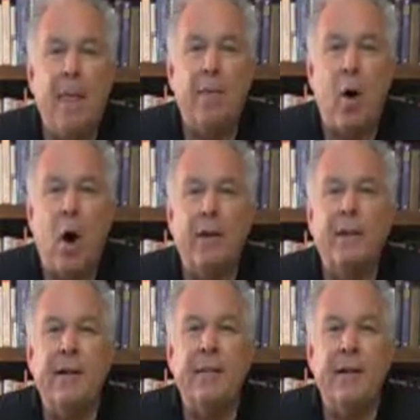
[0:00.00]

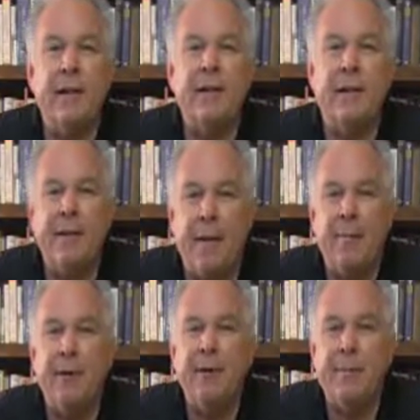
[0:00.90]
parts and finished
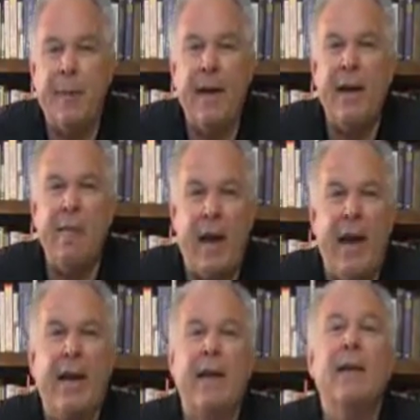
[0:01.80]
assemblies being
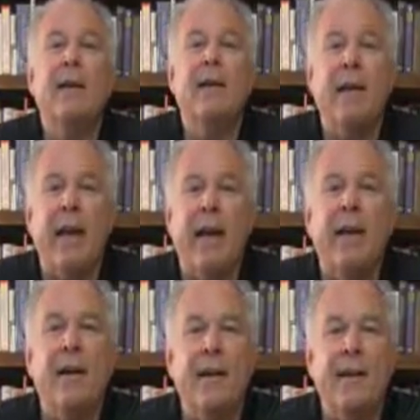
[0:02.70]
made
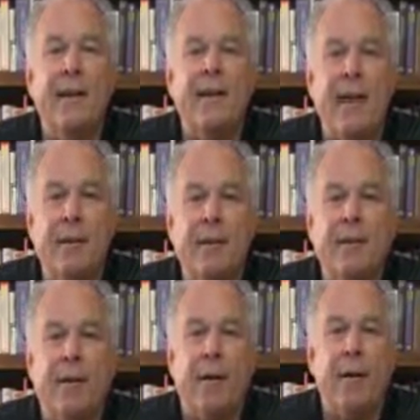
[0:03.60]
in this
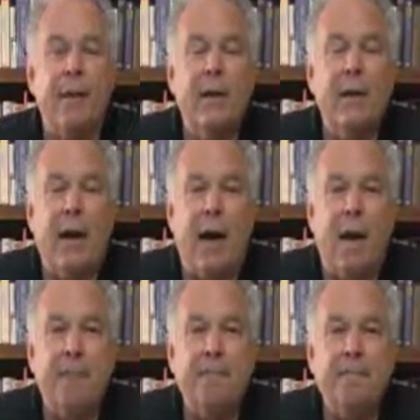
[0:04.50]
hemisphere?
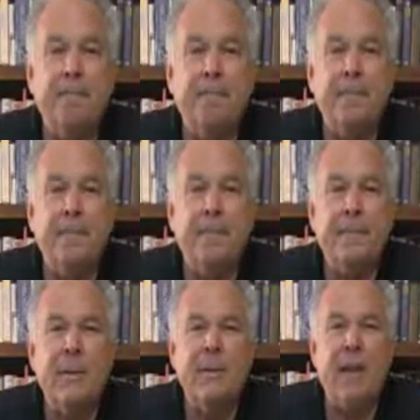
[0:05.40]

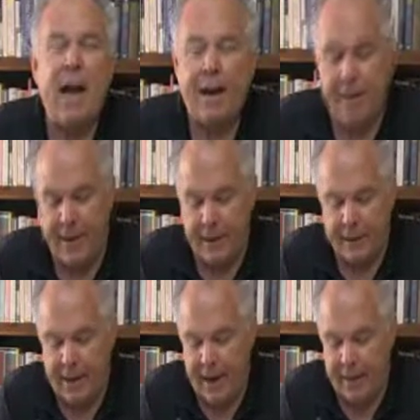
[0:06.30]
Just the kind of
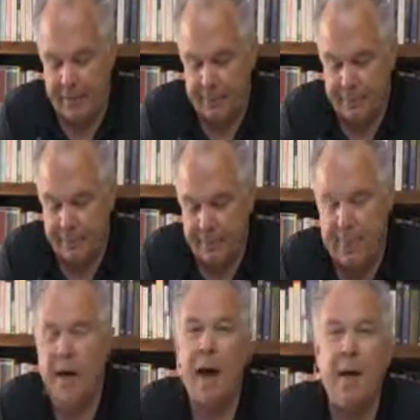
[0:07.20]
things that
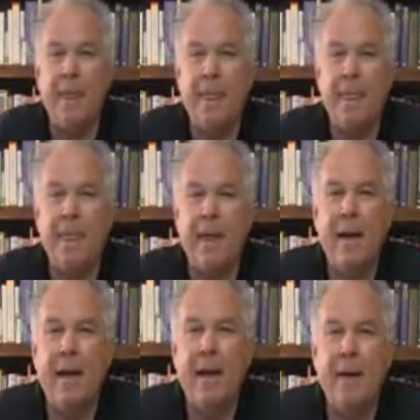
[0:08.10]

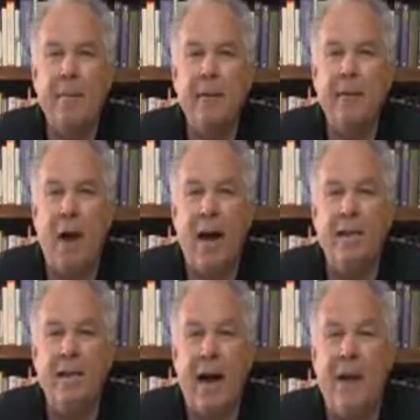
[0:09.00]
Mr.
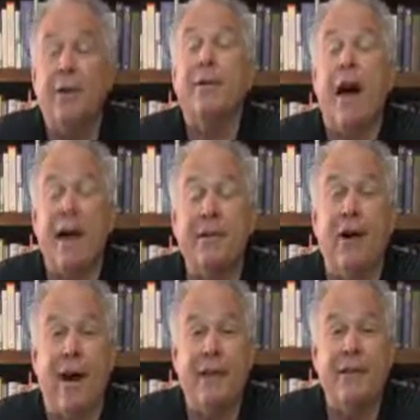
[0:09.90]
Einstein or Dr.
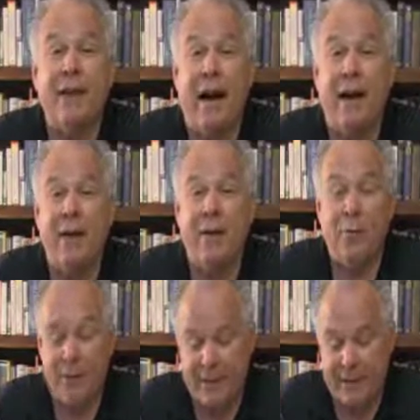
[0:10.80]
Einstein
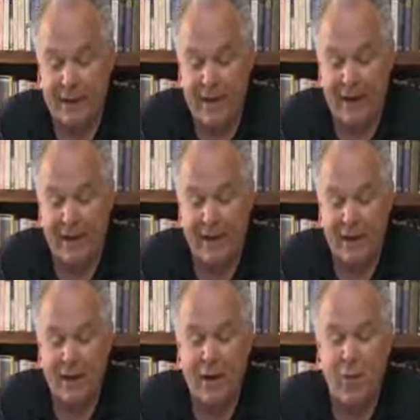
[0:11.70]
would say,
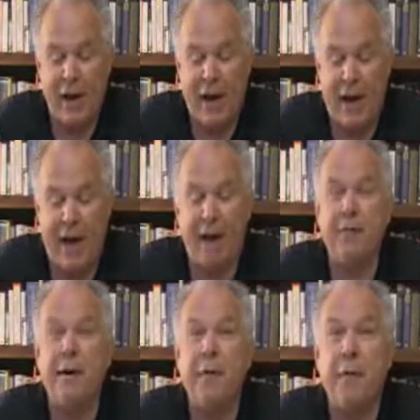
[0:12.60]
we got to
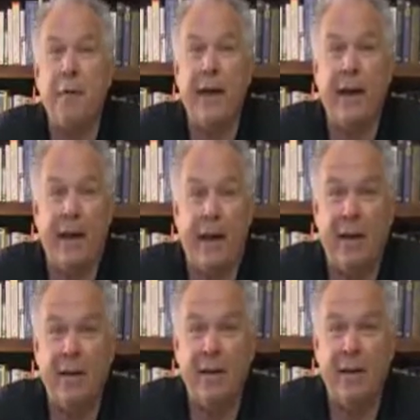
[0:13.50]
have different
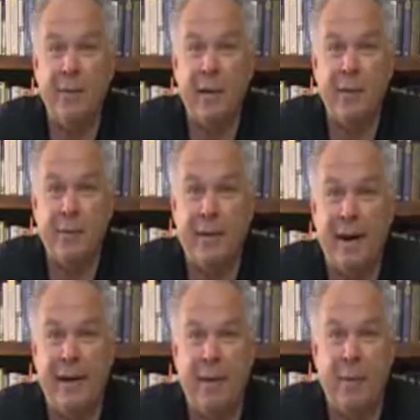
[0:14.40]
thinking because we've
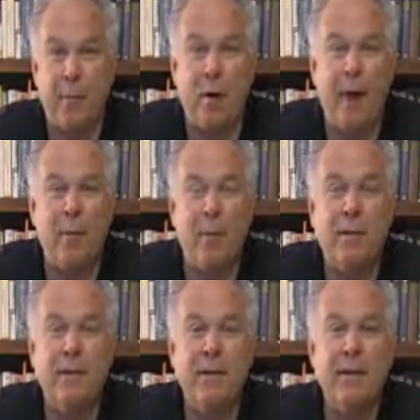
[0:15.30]
got different
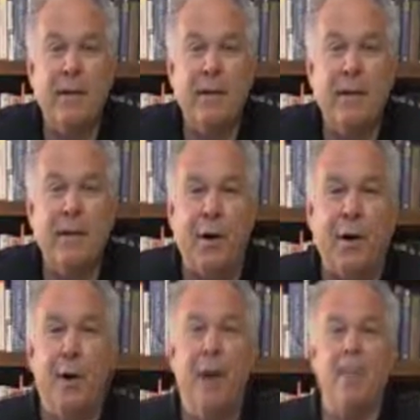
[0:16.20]
problems. So
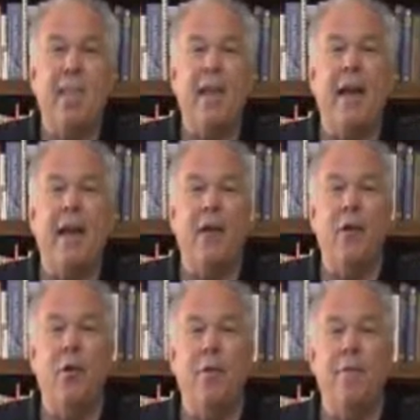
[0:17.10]
anyway, thank
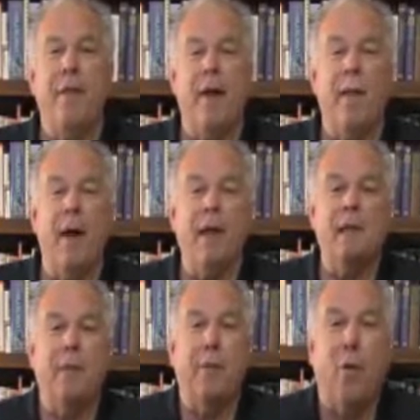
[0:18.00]
you very
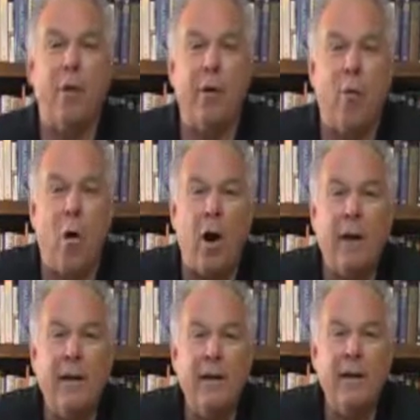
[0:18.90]
much for your
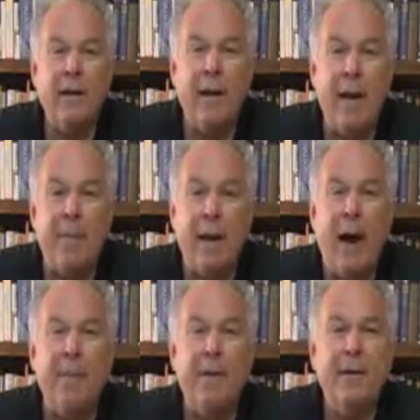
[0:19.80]
work. Keep it
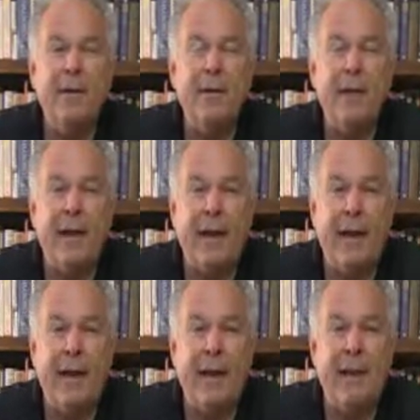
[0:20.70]
up,
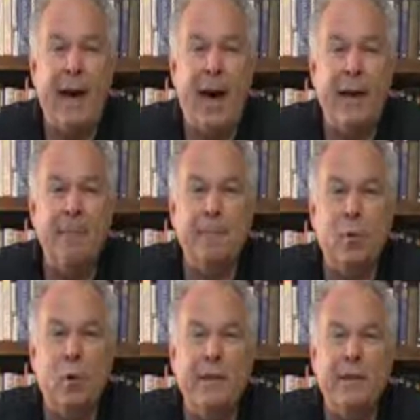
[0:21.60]
and
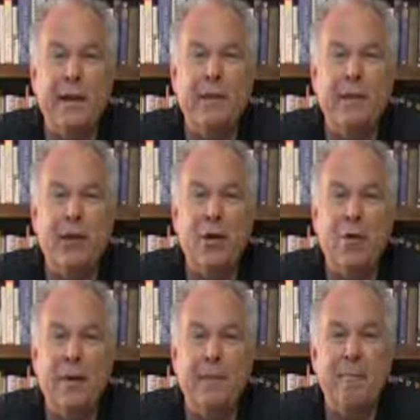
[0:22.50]
we'll see you
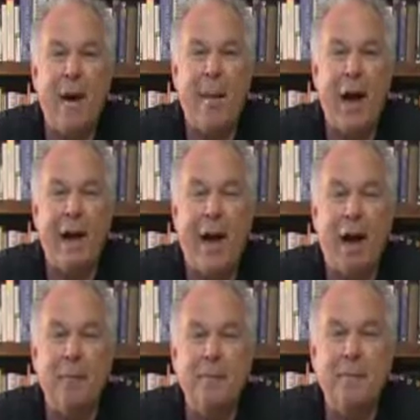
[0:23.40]
soon. Bye-bye now.